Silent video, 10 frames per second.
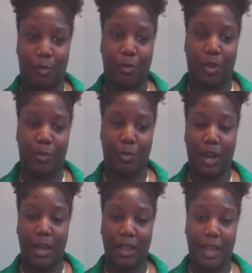we really want
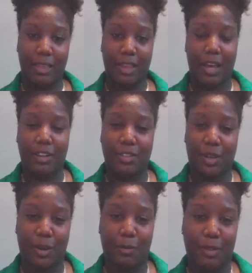to highlight that and
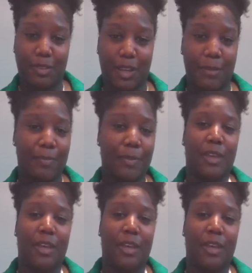talk about that.